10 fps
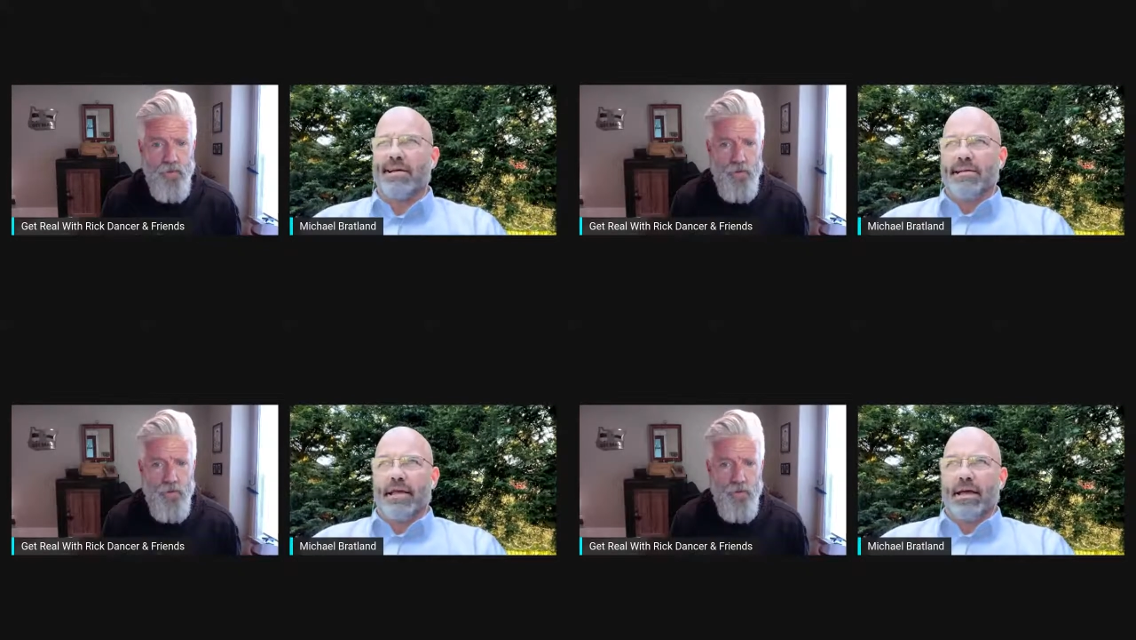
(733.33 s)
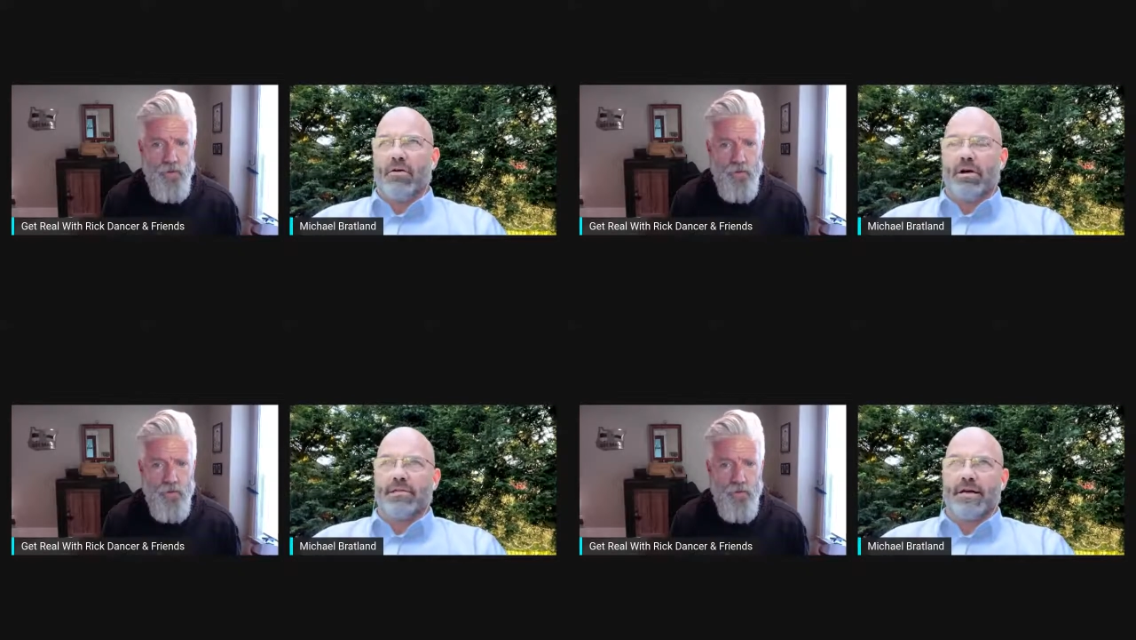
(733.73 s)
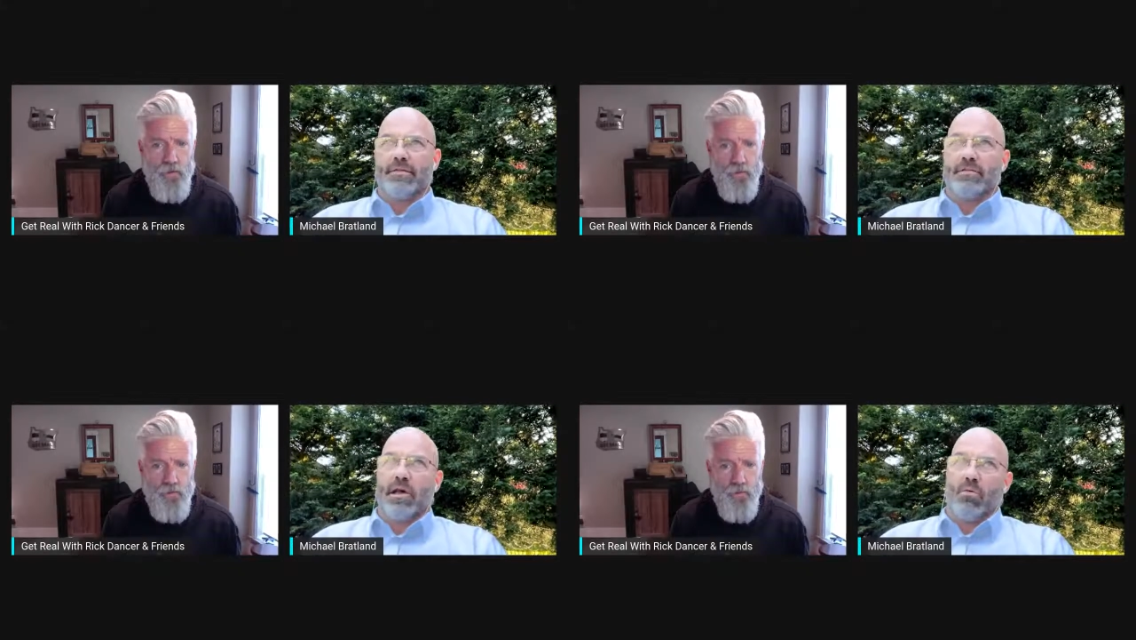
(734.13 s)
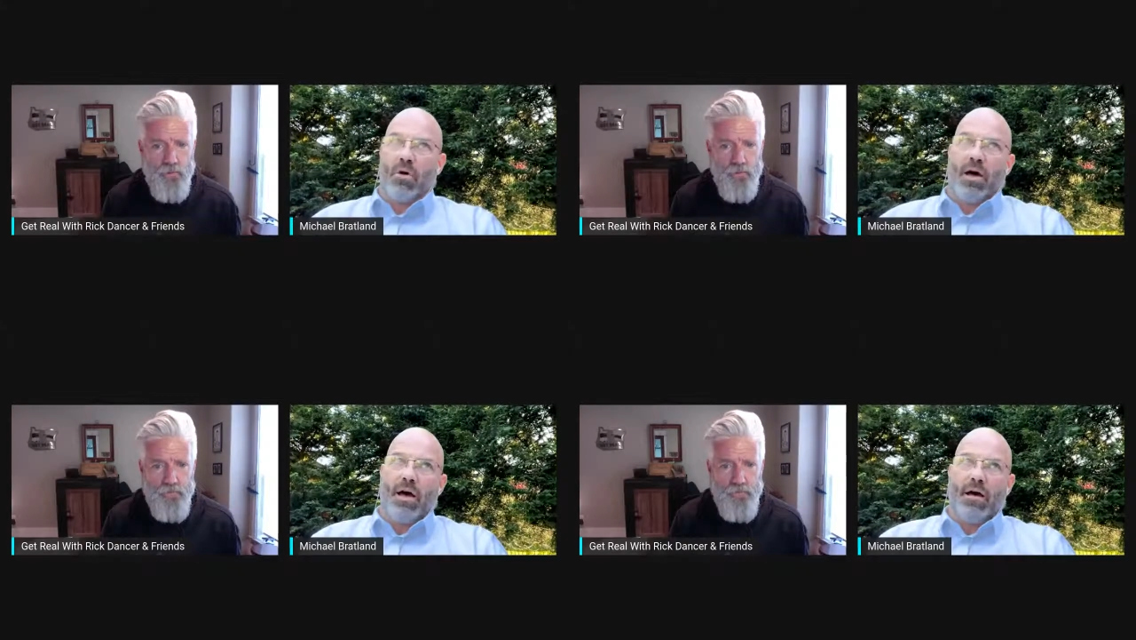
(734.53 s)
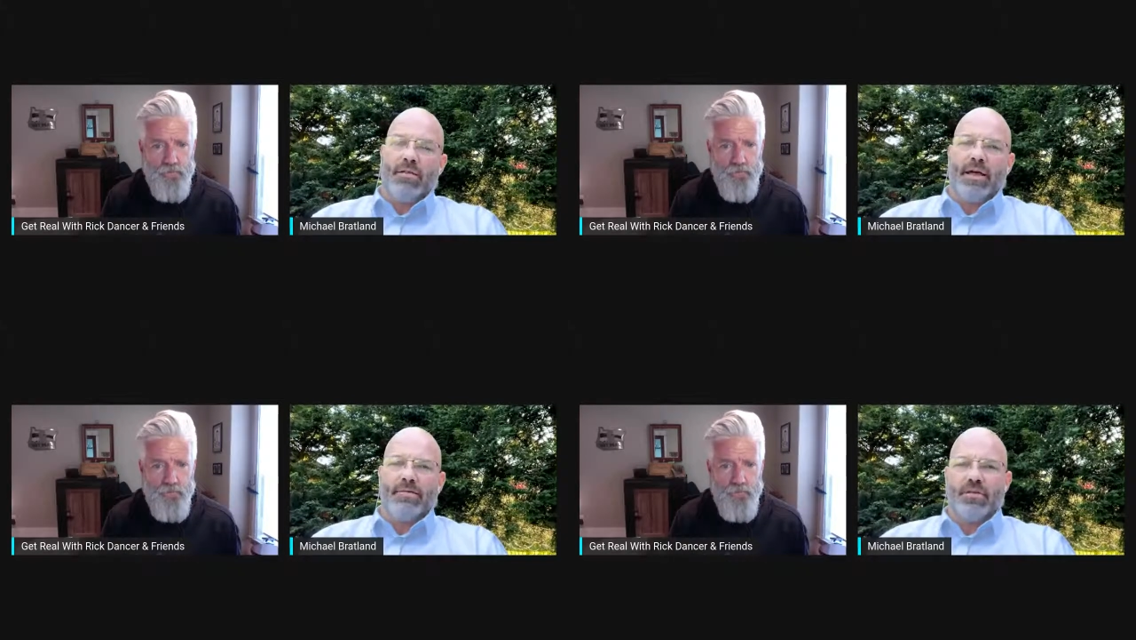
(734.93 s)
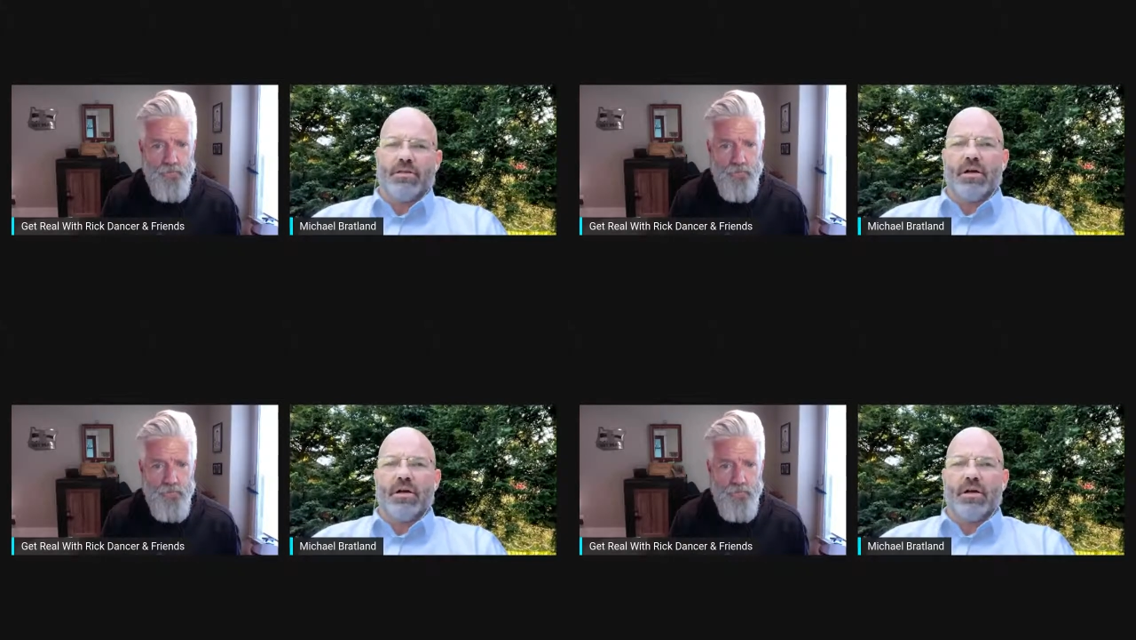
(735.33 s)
Speaker 1: they always have to say, wow, they have to